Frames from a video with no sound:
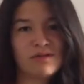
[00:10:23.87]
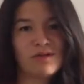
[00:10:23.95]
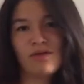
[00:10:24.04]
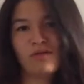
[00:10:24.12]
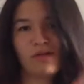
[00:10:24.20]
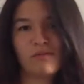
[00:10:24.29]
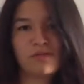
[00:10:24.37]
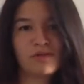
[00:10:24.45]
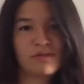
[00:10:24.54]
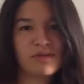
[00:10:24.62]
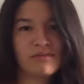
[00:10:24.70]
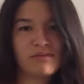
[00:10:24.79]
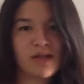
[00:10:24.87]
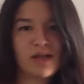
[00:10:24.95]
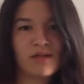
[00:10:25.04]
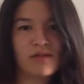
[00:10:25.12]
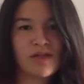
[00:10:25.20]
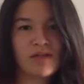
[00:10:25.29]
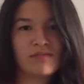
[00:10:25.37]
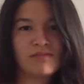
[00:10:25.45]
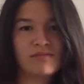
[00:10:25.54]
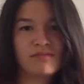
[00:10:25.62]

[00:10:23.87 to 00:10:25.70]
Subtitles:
kind of thing.